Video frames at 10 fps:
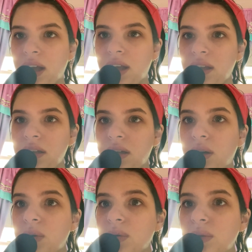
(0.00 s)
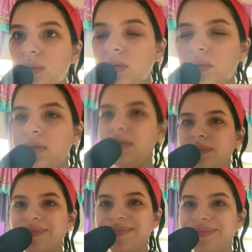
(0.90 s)
Hello.
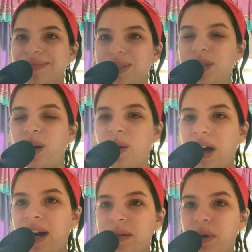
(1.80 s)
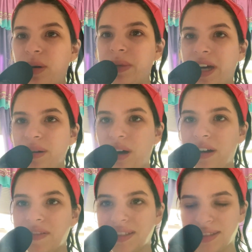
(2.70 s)
So I'm home now,
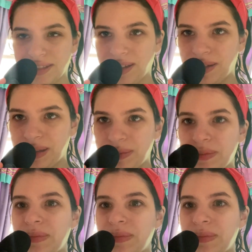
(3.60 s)
obviously. I